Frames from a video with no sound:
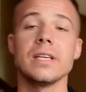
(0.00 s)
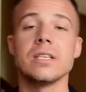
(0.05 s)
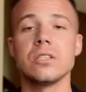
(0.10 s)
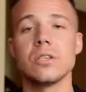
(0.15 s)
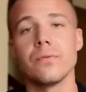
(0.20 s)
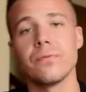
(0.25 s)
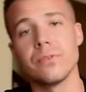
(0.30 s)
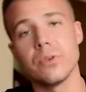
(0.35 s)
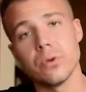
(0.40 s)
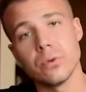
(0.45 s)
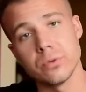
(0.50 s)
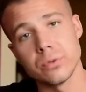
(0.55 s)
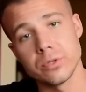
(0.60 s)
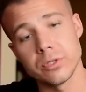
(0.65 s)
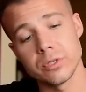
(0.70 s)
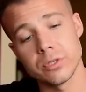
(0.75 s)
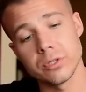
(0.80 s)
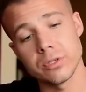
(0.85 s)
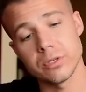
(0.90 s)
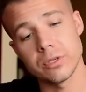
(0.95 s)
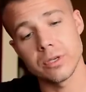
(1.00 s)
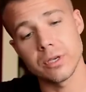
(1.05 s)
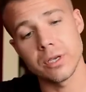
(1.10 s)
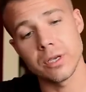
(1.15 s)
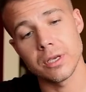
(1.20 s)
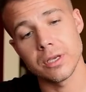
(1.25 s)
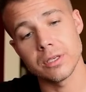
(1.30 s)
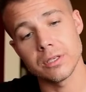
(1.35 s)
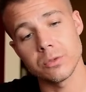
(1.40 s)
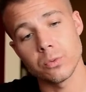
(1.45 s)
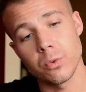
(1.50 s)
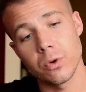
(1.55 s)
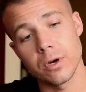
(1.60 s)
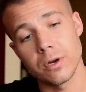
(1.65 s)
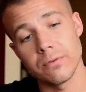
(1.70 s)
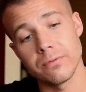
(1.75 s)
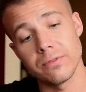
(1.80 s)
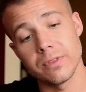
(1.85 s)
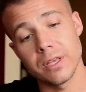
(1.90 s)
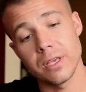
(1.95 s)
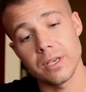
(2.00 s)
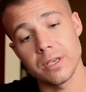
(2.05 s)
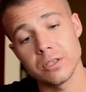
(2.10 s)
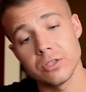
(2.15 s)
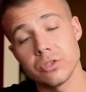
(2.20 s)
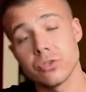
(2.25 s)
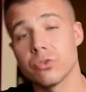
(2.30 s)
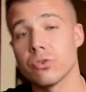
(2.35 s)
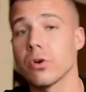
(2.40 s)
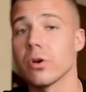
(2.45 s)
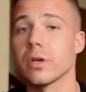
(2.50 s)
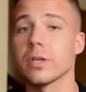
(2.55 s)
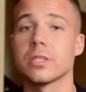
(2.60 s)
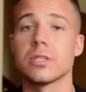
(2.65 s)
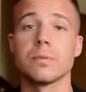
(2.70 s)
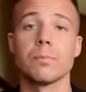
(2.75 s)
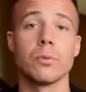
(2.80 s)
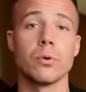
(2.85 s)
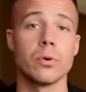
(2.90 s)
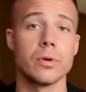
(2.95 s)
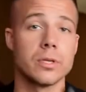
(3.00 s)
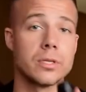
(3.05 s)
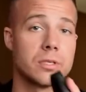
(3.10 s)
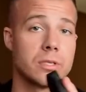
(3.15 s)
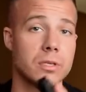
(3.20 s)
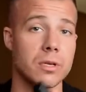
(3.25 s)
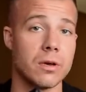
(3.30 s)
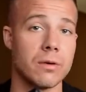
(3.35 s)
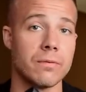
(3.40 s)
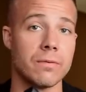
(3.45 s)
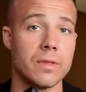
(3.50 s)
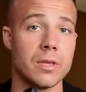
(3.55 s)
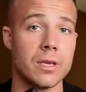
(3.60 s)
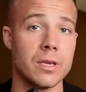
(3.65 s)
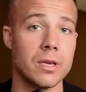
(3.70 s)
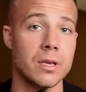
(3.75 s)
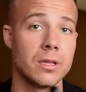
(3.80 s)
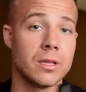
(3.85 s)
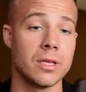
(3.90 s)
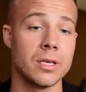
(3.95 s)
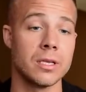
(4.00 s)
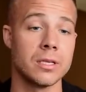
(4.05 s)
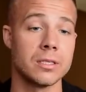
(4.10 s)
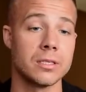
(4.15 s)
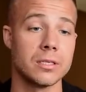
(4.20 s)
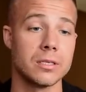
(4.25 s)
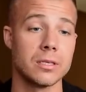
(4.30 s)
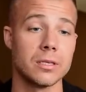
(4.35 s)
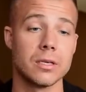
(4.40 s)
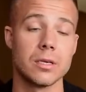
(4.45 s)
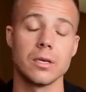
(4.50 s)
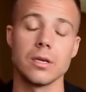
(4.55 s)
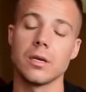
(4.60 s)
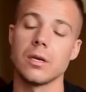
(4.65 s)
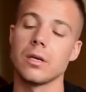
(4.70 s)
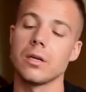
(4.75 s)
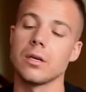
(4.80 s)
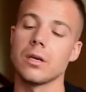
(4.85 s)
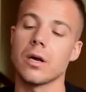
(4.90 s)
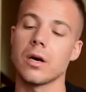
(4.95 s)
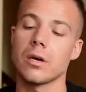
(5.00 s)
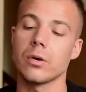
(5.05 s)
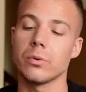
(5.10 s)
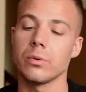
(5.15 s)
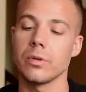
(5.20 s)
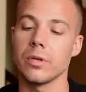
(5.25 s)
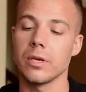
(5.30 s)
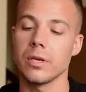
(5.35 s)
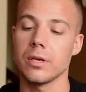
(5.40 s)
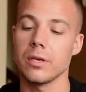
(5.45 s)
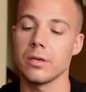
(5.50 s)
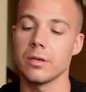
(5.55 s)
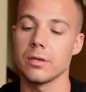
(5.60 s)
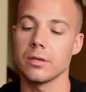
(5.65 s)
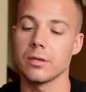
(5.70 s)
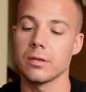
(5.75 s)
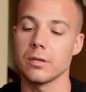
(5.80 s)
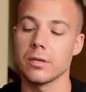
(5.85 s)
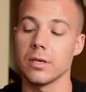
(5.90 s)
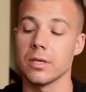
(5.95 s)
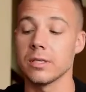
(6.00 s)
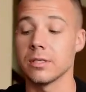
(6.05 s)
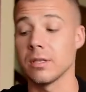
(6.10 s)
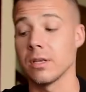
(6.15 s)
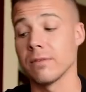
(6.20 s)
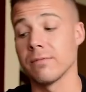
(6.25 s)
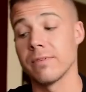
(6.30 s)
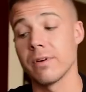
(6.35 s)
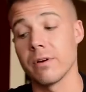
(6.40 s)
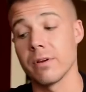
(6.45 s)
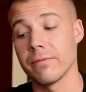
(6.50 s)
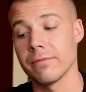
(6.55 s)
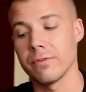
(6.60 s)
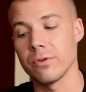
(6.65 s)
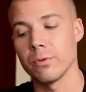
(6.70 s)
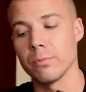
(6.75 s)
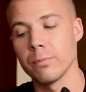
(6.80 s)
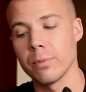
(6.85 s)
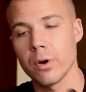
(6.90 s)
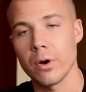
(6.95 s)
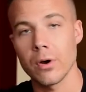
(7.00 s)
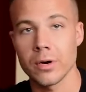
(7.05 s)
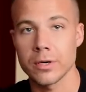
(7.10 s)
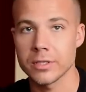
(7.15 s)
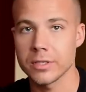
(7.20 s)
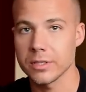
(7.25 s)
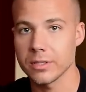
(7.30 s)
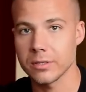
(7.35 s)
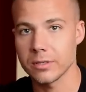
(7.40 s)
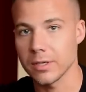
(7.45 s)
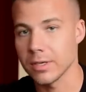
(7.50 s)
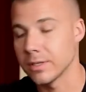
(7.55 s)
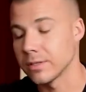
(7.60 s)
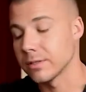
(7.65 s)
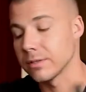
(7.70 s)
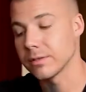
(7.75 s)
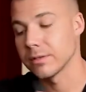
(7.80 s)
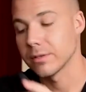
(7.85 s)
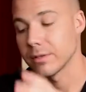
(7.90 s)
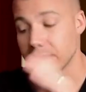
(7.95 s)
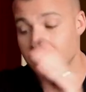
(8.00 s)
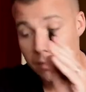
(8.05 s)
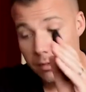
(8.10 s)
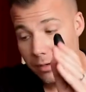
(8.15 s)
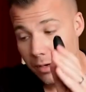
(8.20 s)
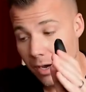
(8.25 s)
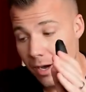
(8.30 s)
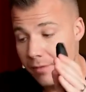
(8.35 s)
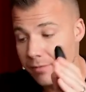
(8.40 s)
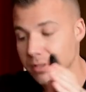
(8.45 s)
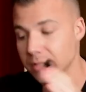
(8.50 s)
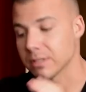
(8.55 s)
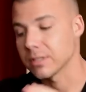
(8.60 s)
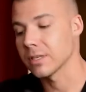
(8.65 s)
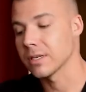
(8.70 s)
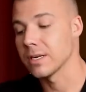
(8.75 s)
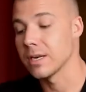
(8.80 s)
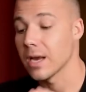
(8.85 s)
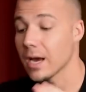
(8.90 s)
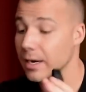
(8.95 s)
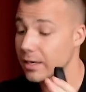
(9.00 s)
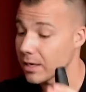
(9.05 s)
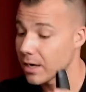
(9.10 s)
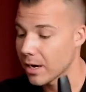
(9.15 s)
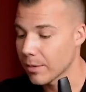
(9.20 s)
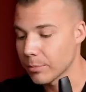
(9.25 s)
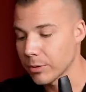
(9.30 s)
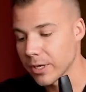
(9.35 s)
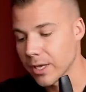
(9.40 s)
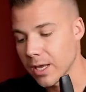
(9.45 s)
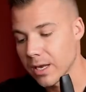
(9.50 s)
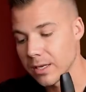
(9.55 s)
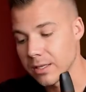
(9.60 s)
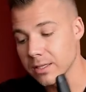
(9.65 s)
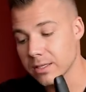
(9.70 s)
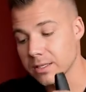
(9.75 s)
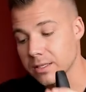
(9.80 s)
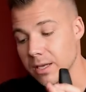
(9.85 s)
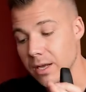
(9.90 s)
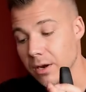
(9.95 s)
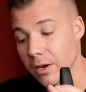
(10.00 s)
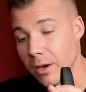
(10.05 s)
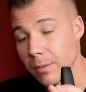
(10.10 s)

Ease of use is one of the strongest points of the Elite. Not only is there very few parts, it's obviously not complicated to set